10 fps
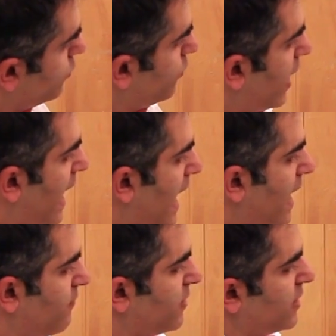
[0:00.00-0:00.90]
can
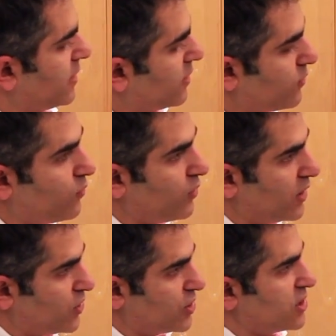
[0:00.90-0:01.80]
easily scale it up
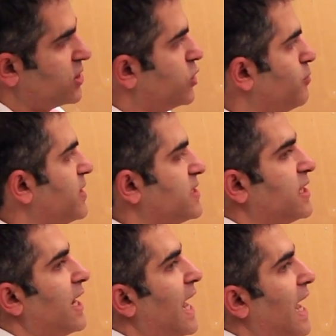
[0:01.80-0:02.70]
and
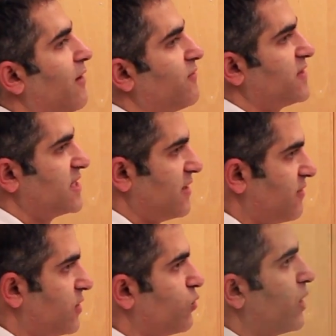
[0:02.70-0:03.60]
produce large
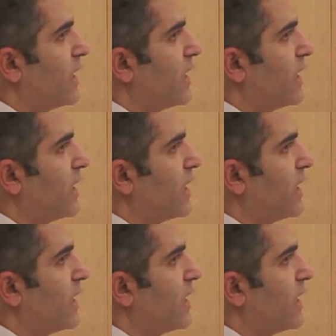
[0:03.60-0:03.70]
size of